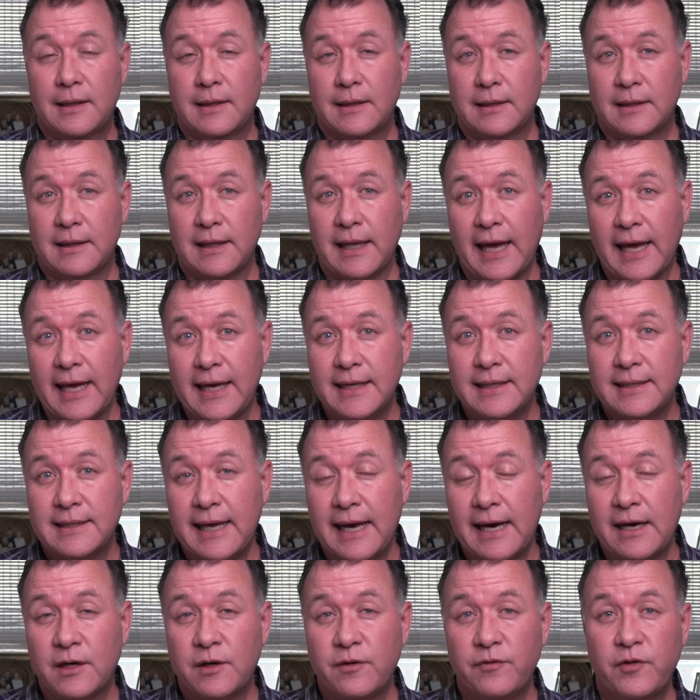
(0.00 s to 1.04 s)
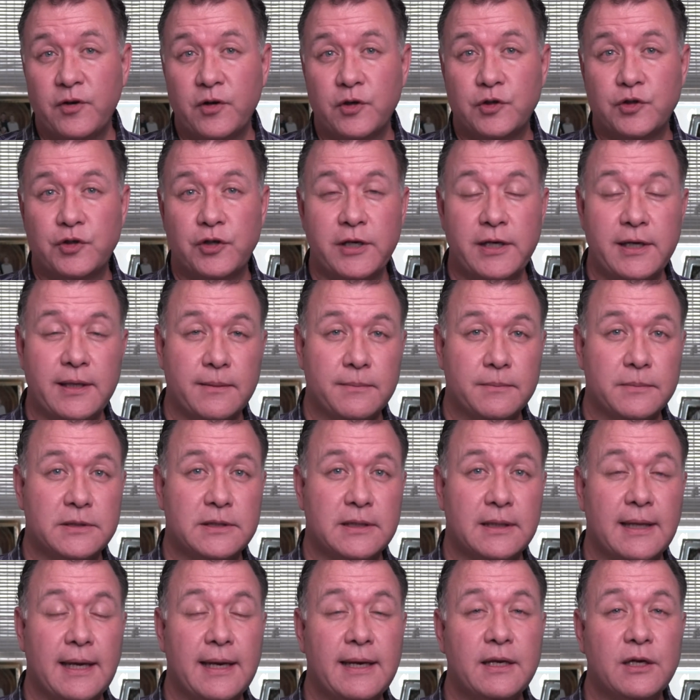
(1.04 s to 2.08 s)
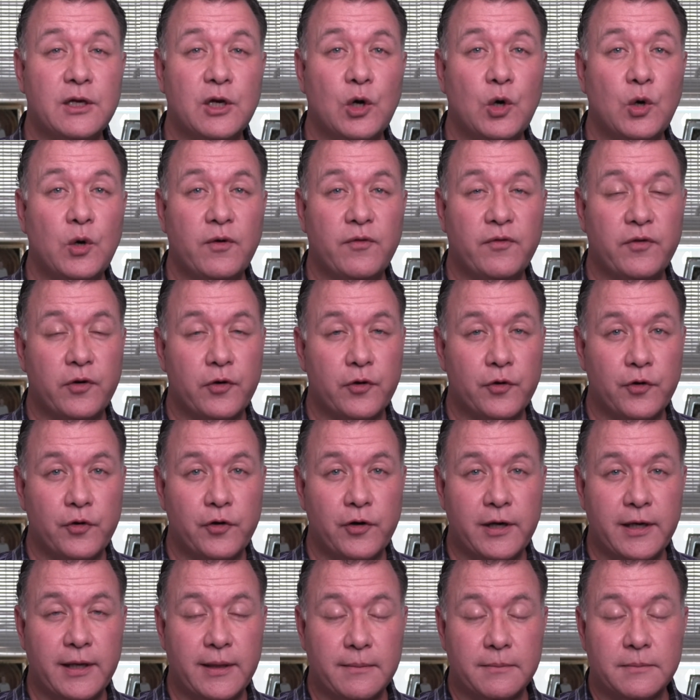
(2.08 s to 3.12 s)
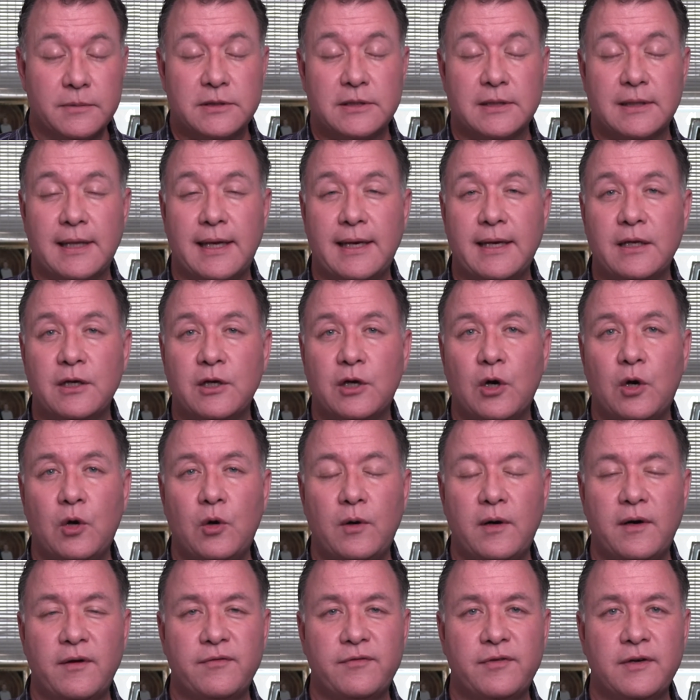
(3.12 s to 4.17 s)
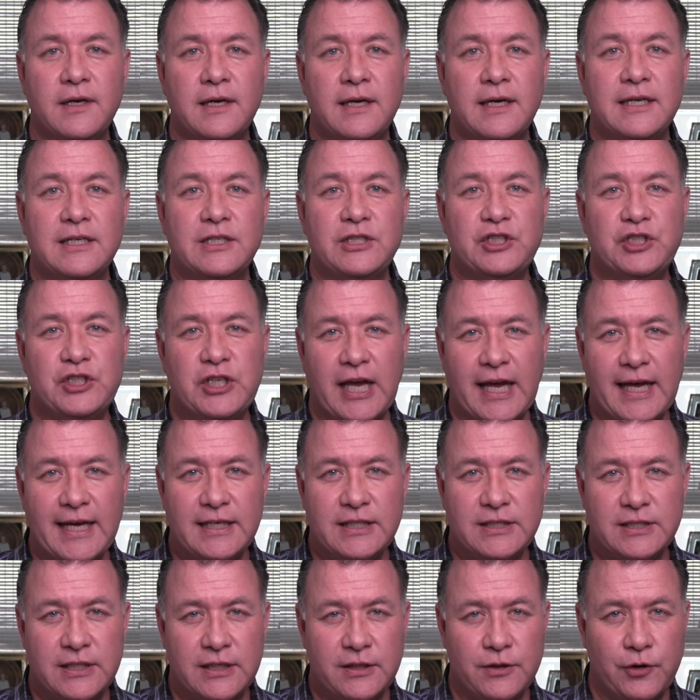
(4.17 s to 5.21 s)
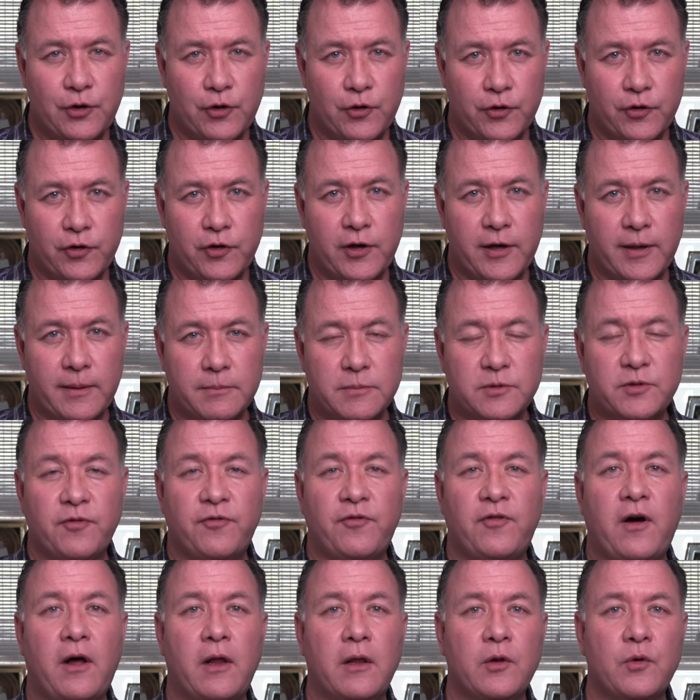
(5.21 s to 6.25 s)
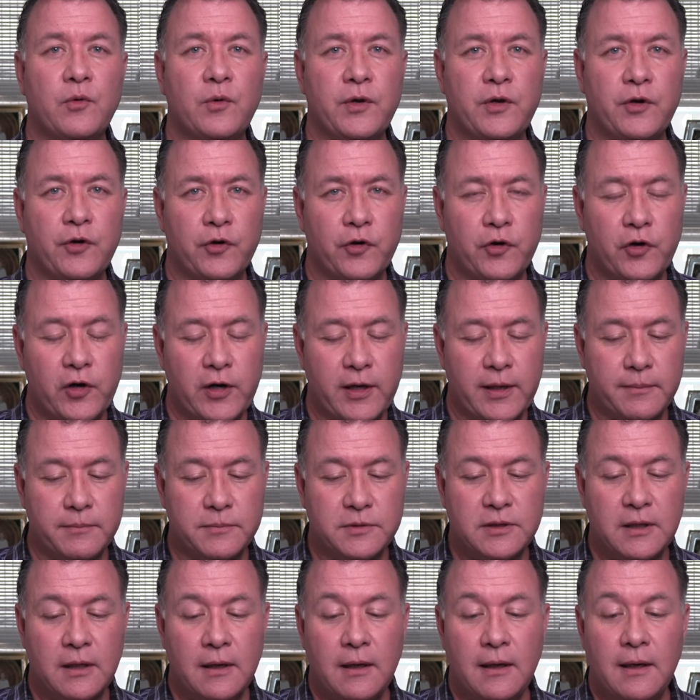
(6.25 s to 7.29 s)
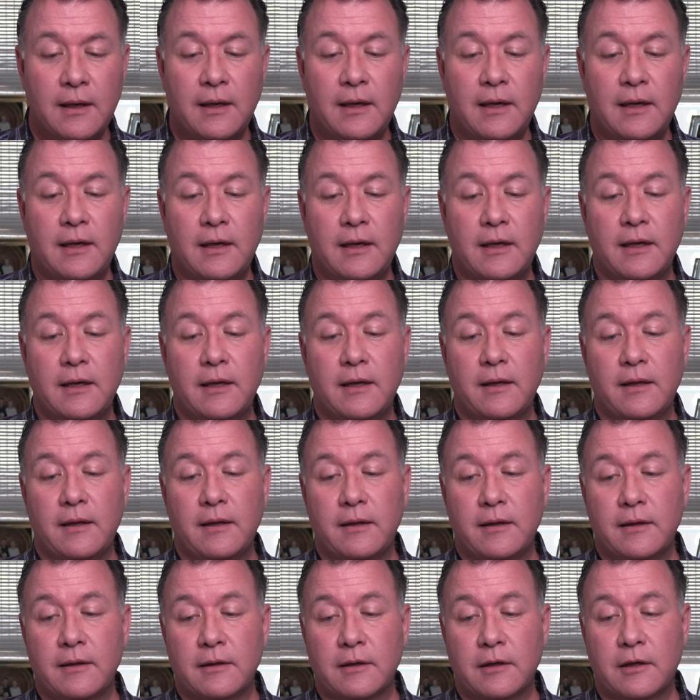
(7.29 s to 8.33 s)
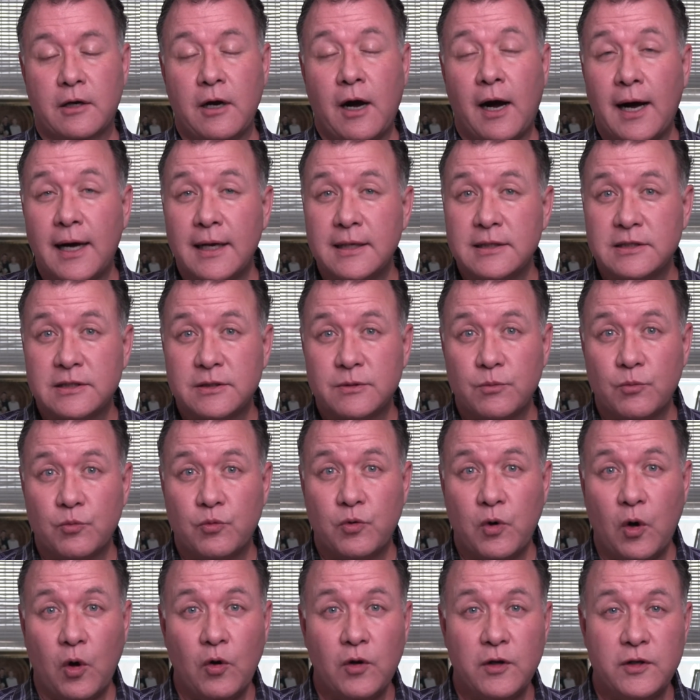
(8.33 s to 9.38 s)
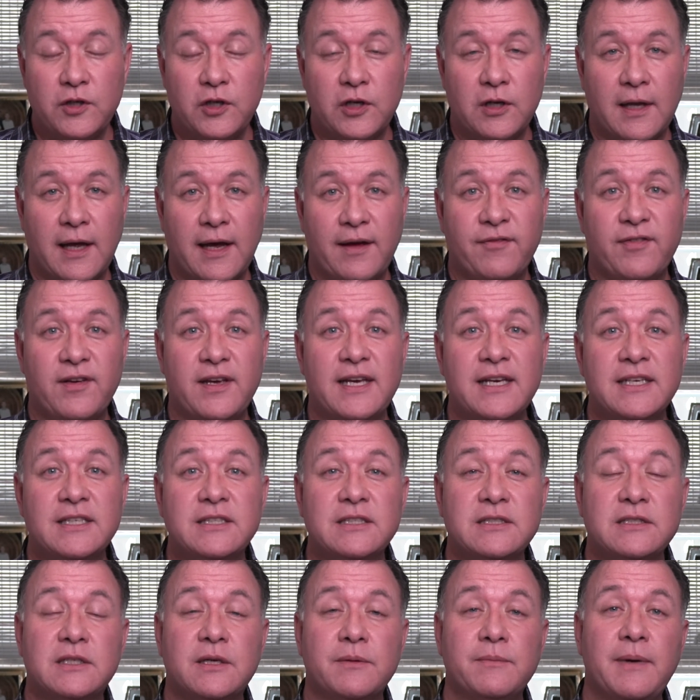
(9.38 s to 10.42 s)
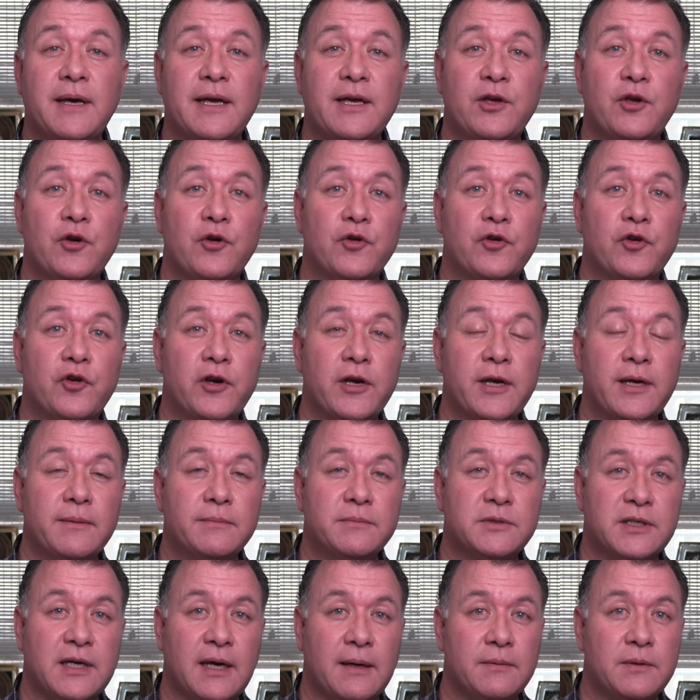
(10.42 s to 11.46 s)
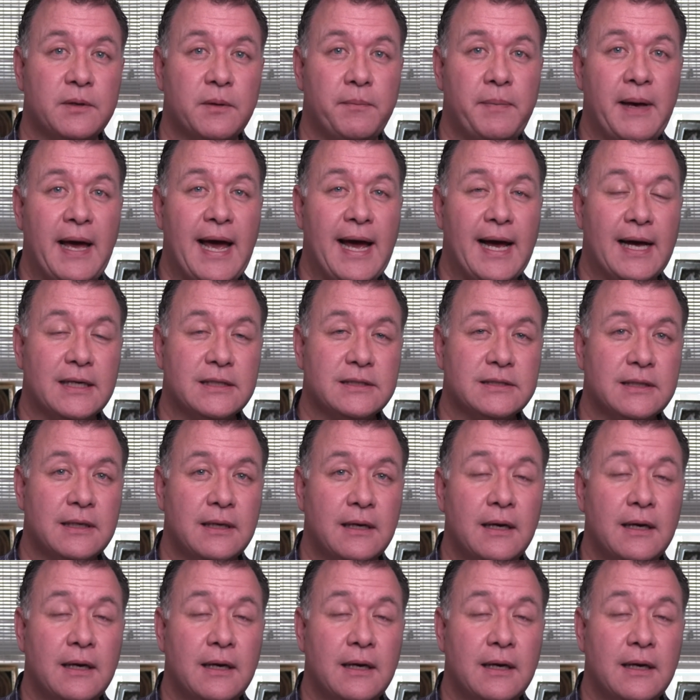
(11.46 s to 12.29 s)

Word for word: laying down of your dreams, letting go of your dreams, letting go of chasing your dreams, following your dreams. God's role in your life isn't to make your dreams come to pass.